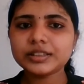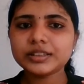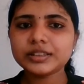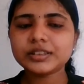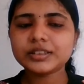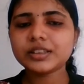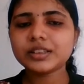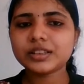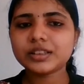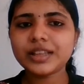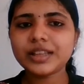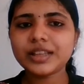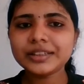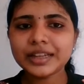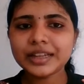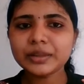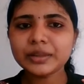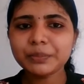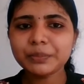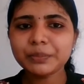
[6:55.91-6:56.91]

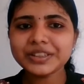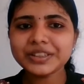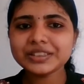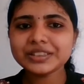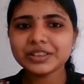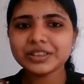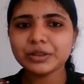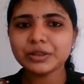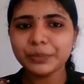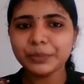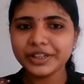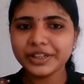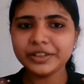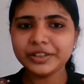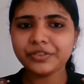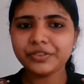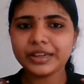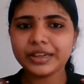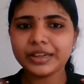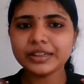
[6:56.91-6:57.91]
that type is
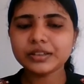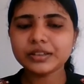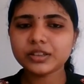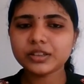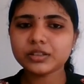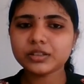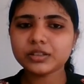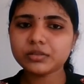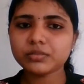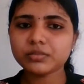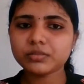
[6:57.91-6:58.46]
predefined